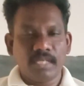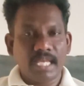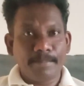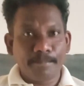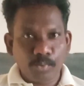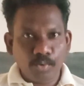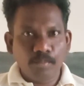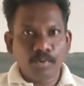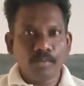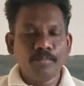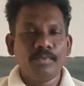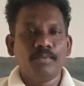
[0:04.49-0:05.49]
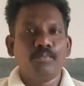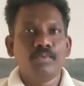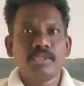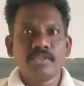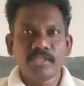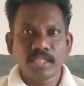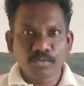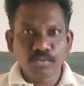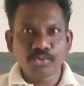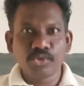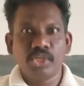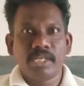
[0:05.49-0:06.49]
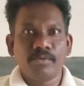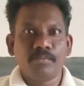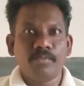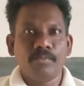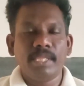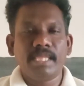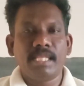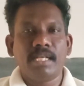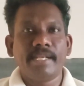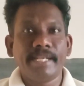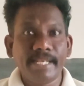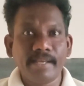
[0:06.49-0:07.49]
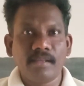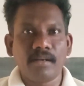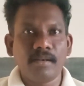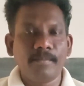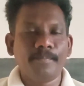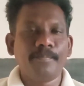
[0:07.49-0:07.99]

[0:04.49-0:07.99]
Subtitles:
a problem which is associated with an integral.